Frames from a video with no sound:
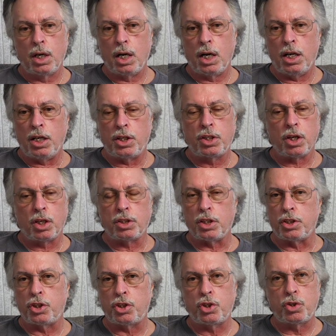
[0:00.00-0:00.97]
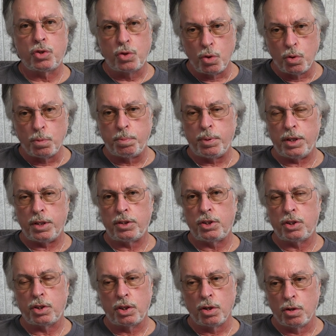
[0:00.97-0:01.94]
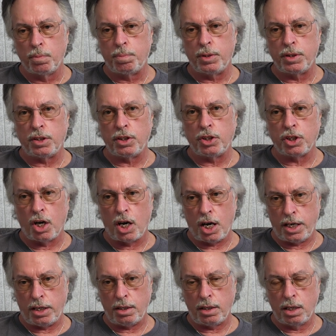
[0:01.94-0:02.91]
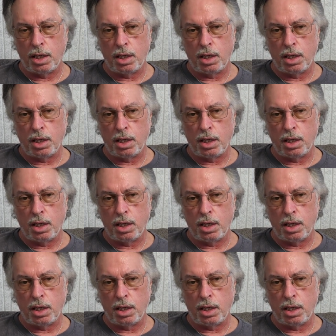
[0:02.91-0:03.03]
It is such a stupid, stupid design.